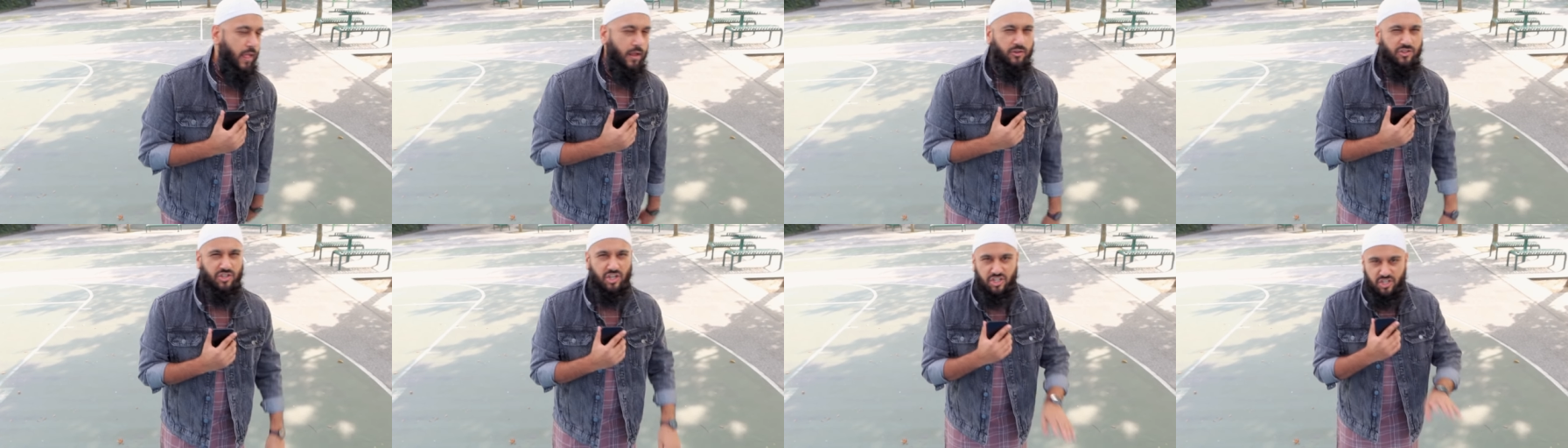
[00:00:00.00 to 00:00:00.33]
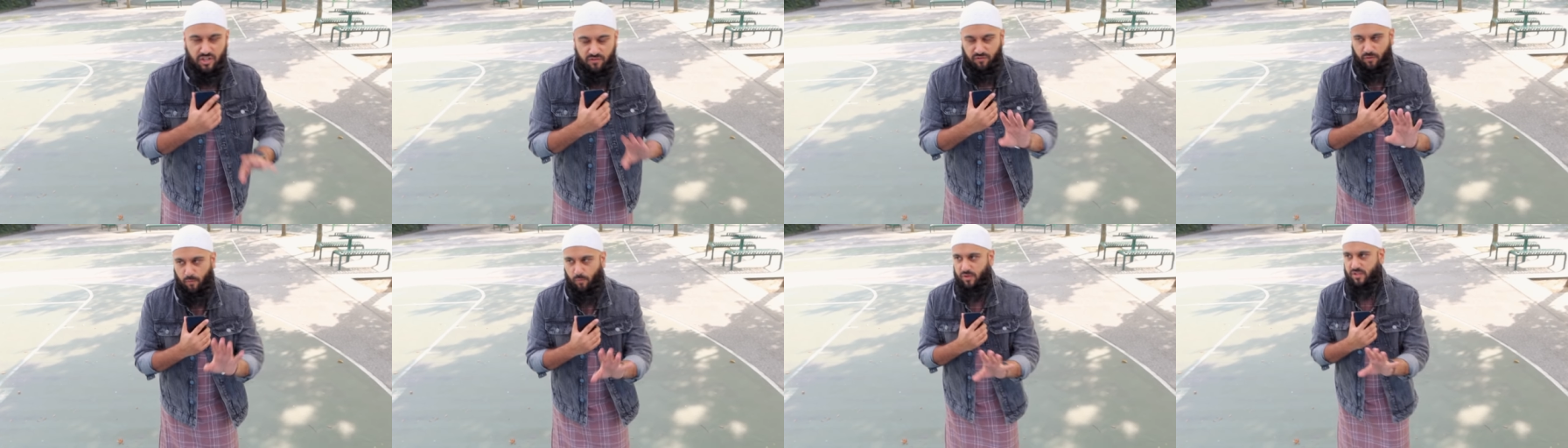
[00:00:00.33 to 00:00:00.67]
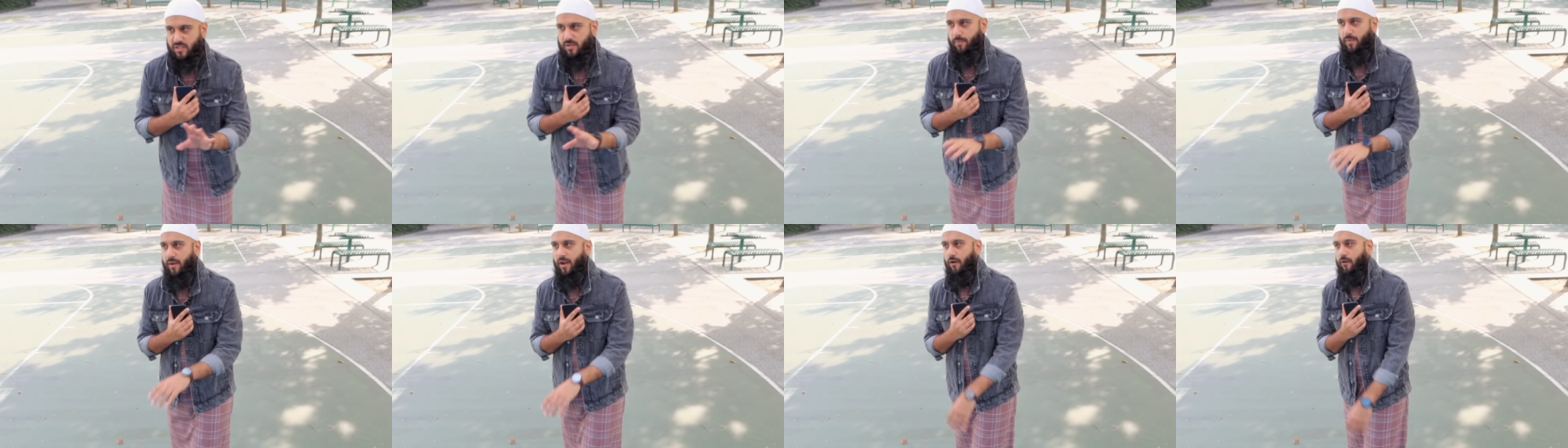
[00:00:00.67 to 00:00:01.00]
Judging from what's
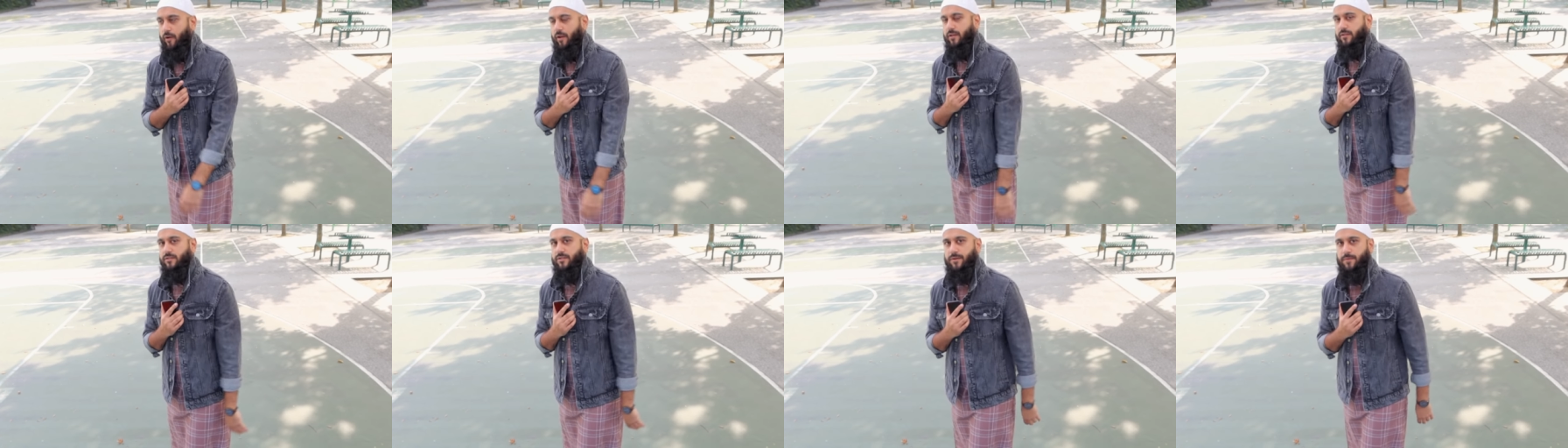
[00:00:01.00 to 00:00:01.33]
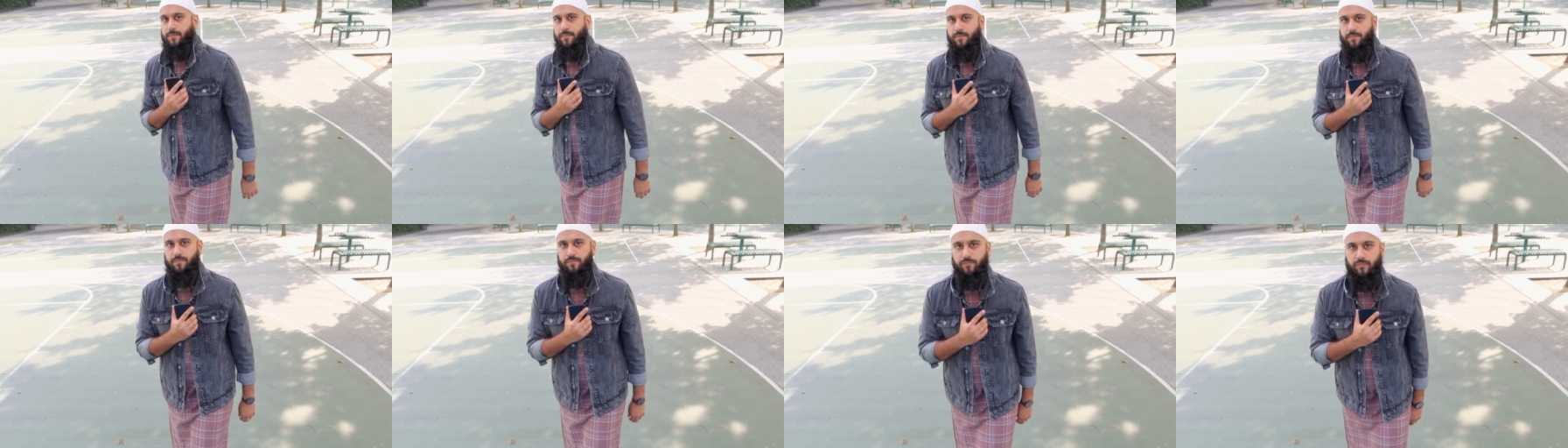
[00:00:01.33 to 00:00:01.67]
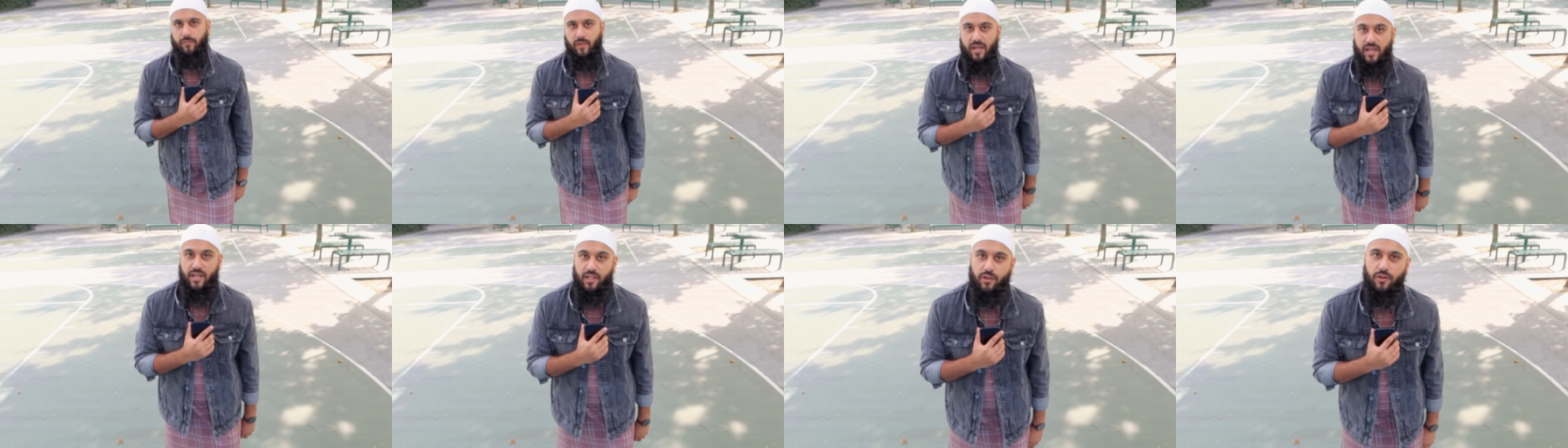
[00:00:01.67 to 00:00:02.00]
apparent
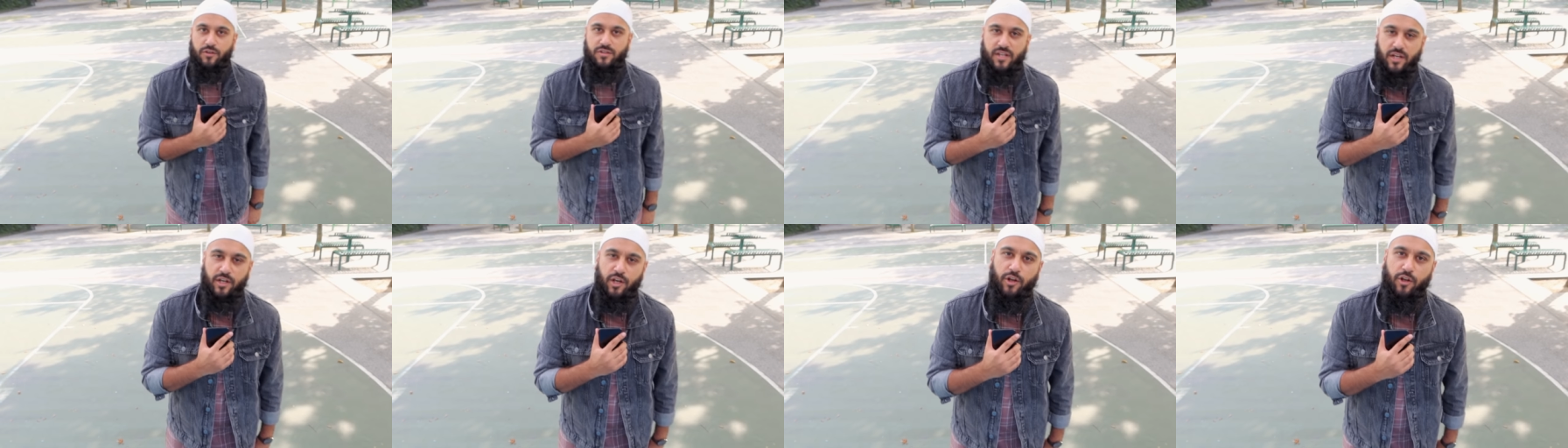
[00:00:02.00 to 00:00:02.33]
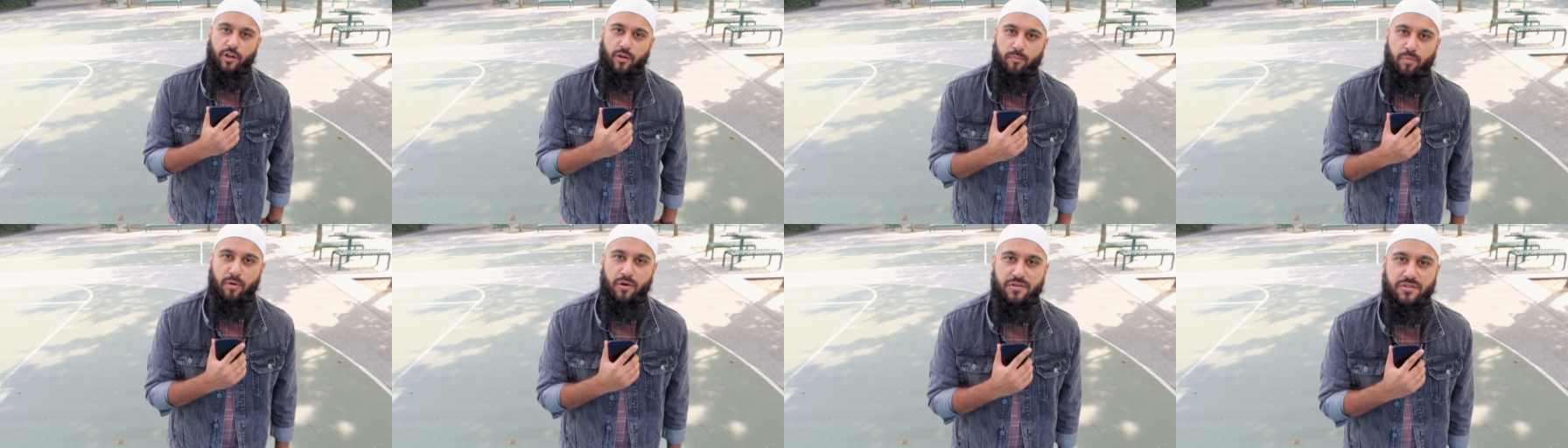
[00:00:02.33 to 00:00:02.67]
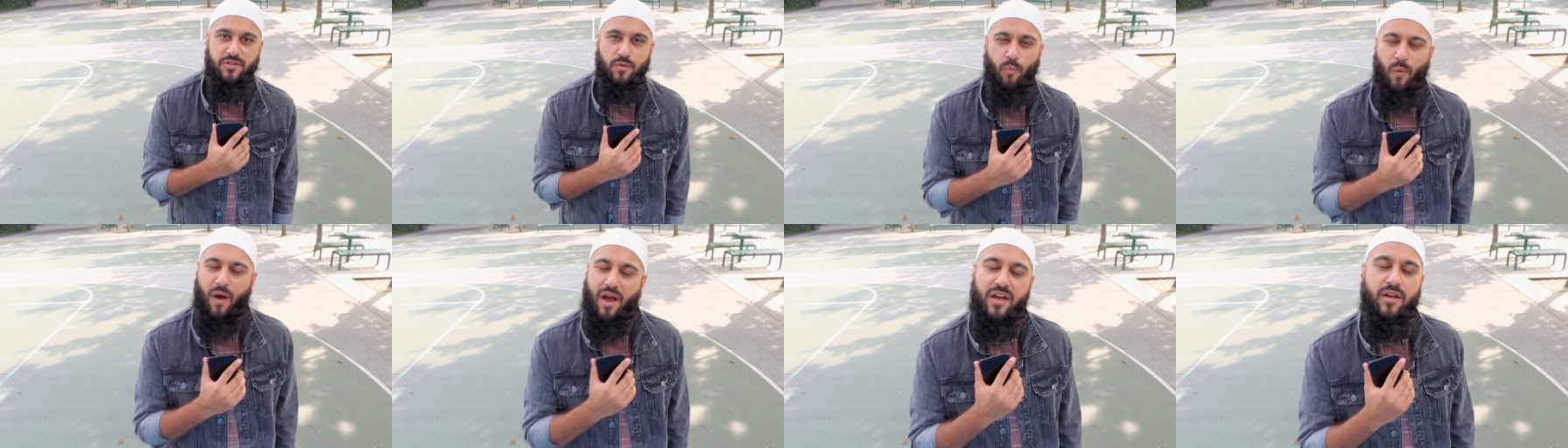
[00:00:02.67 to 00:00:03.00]
he looks like a good
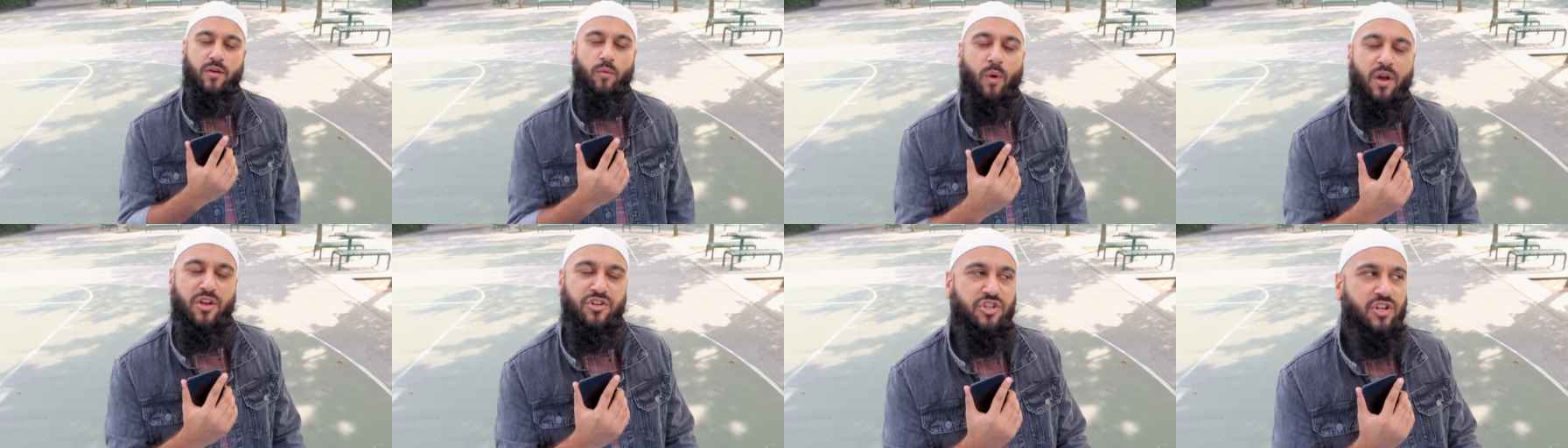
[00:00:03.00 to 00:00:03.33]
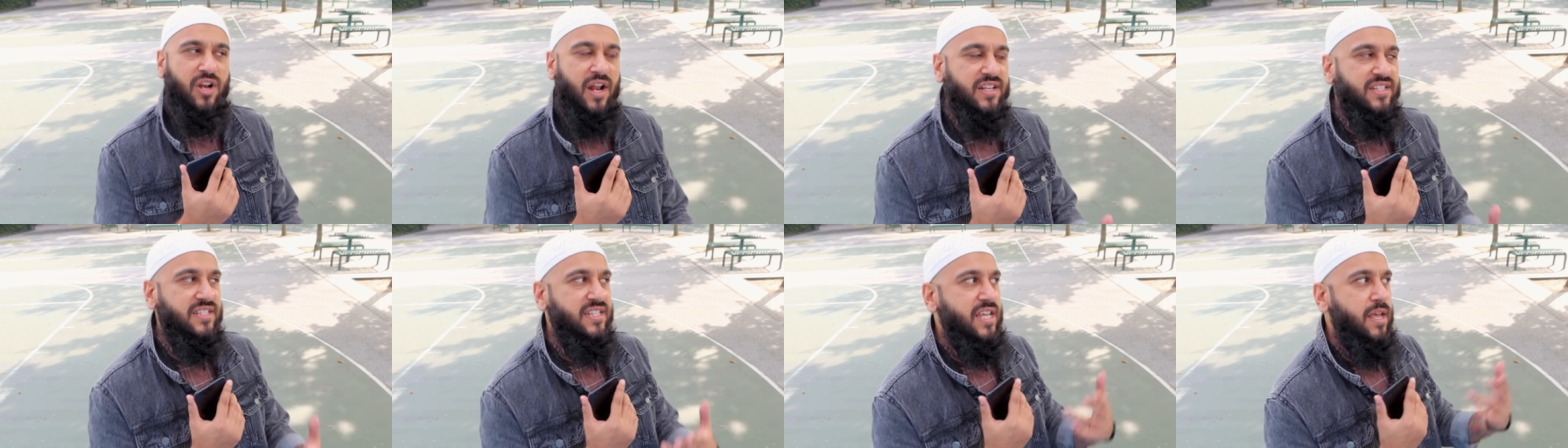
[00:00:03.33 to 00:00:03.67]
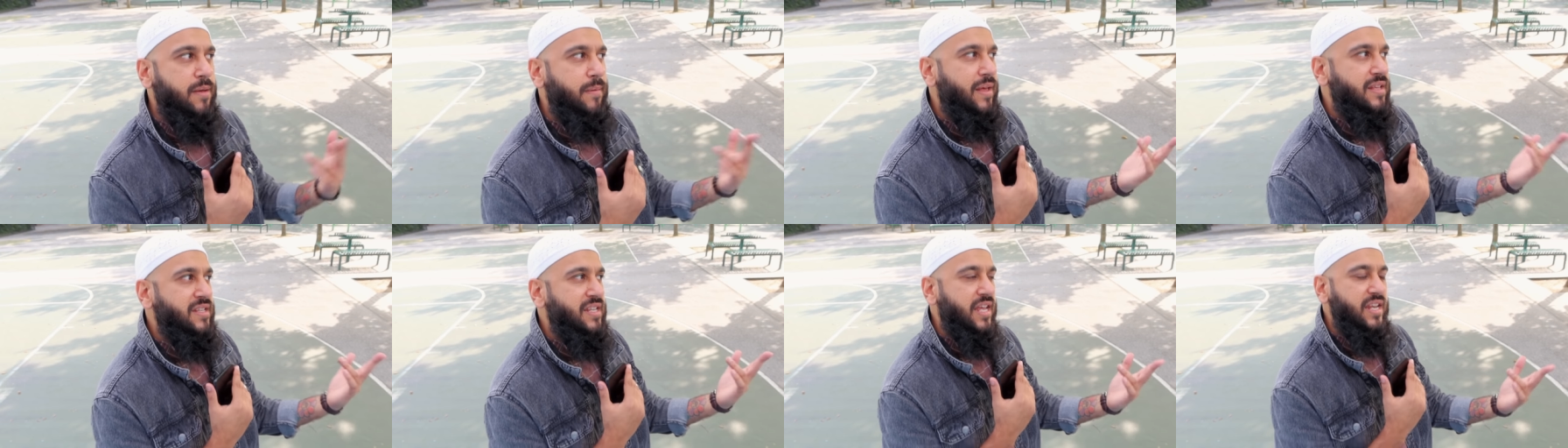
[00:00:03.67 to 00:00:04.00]
person. Why, why should I see him
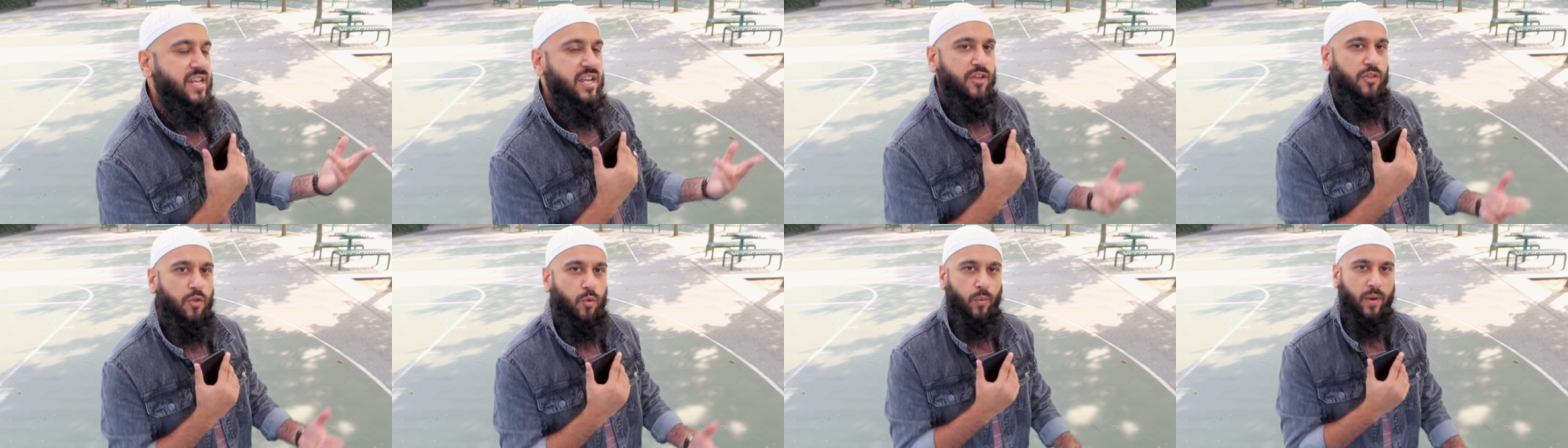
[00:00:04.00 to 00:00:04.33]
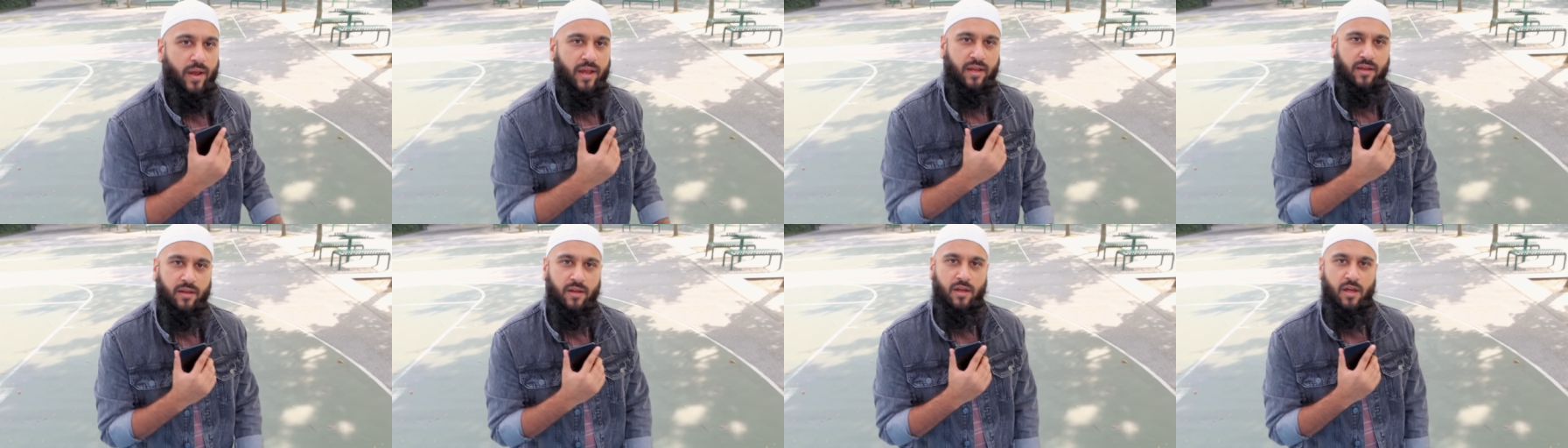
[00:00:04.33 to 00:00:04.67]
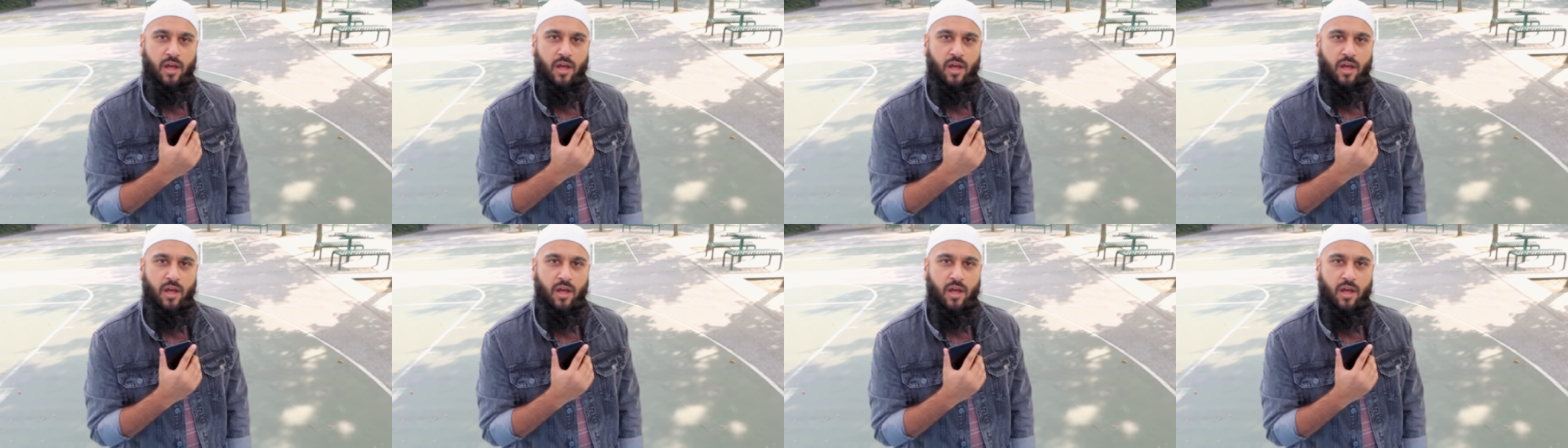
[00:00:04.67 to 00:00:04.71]
as any other way?